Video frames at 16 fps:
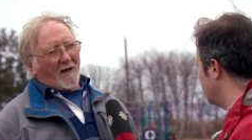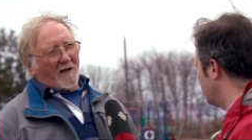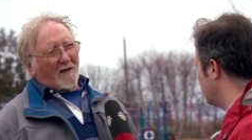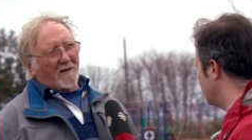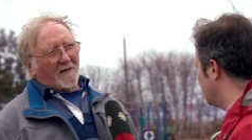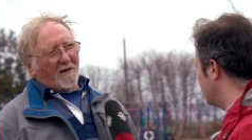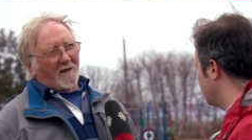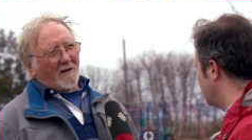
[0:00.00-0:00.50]

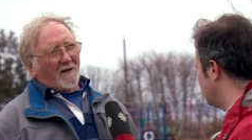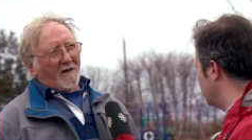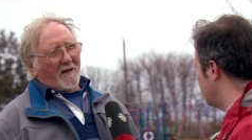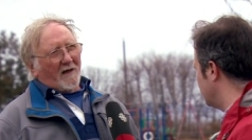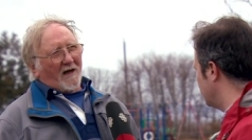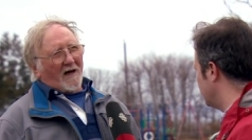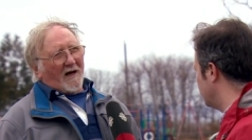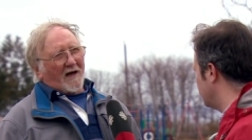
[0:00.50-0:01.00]
and
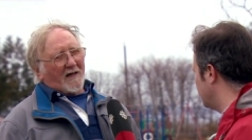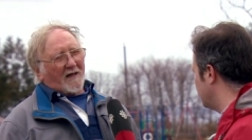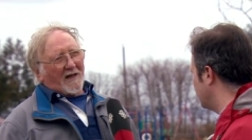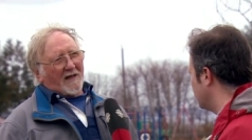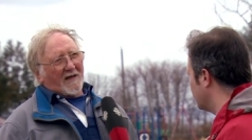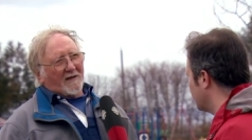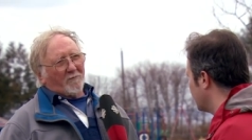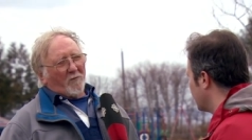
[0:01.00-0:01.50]
I
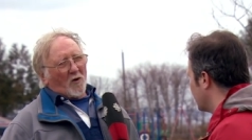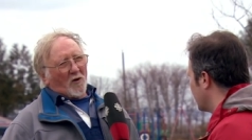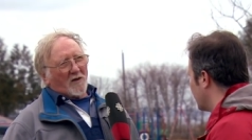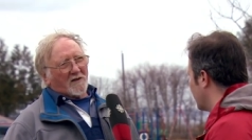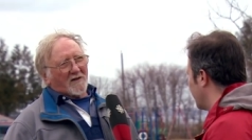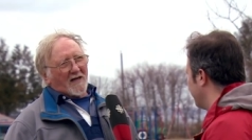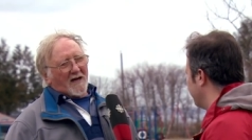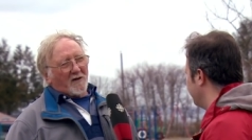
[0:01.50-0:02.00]
think it
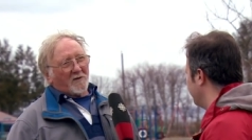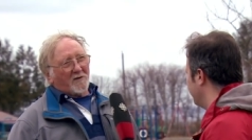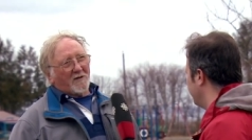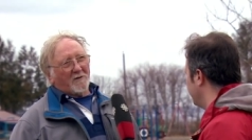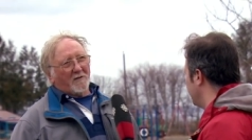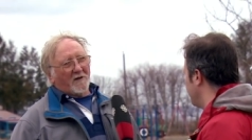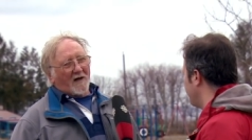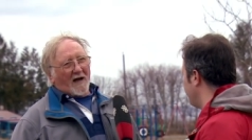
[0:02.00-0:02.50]
boils down
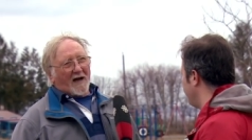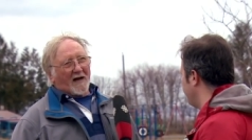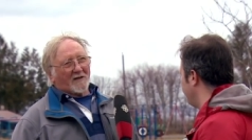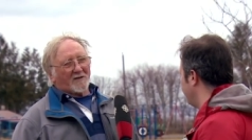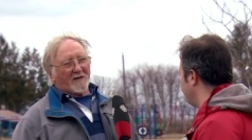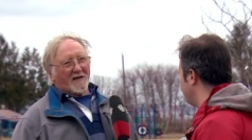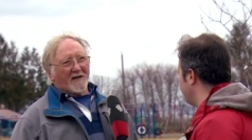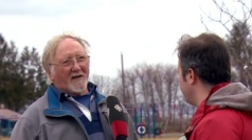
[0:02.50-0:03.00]
to
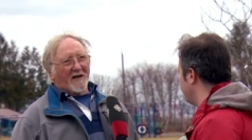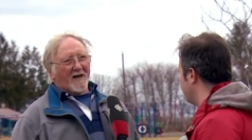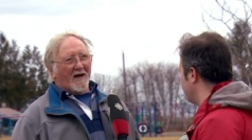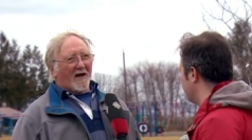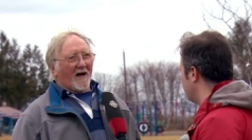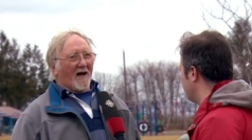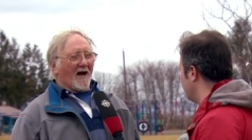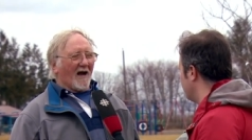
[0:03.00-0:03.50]
actually
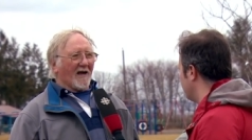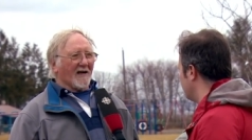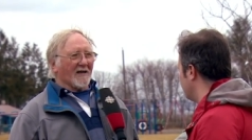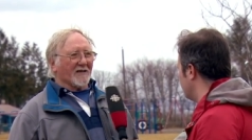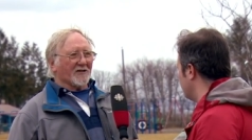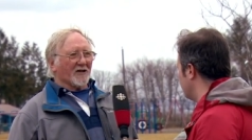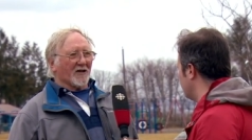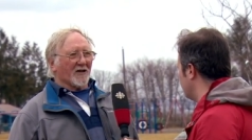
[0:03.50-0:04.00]
a
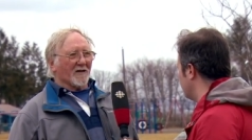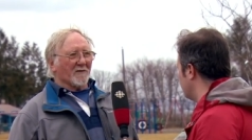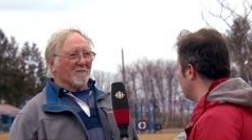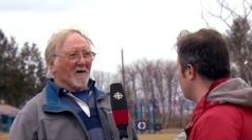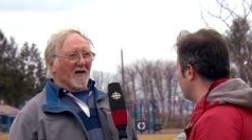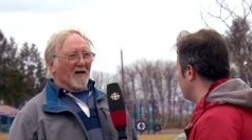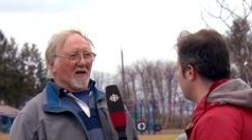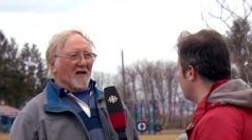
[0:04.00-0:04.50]
Haida
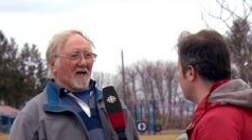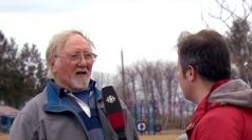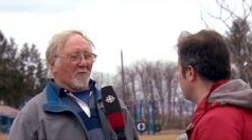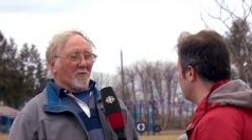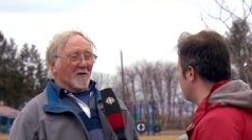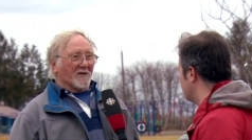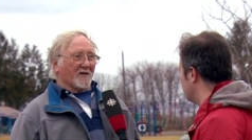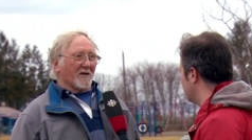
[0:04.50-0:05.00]
term,
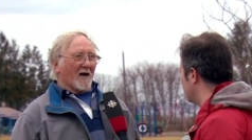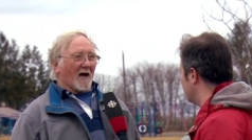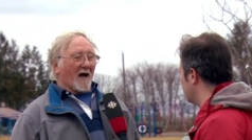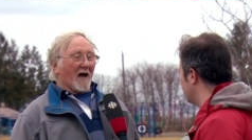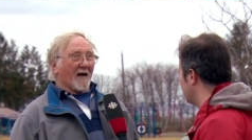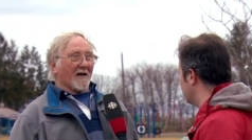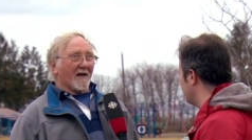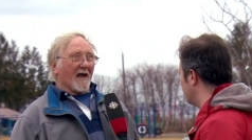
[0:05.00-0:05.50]
which
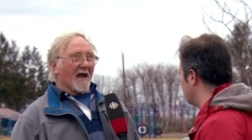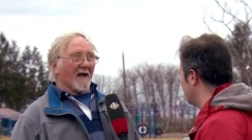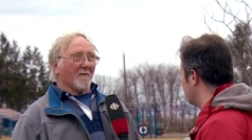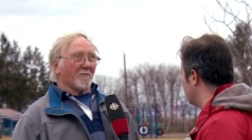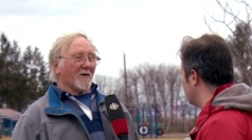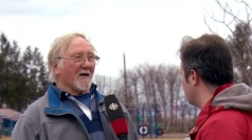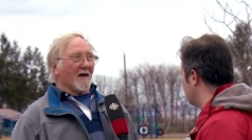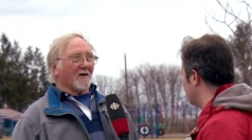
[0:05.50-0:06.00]
I
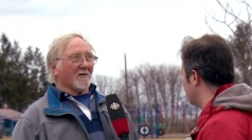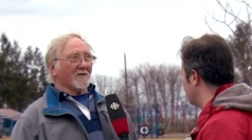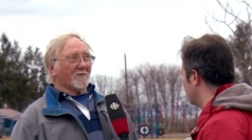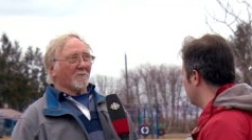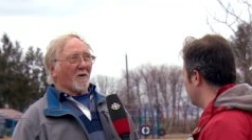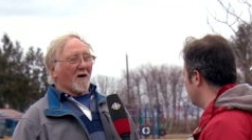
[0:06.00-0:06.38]
can't pronounce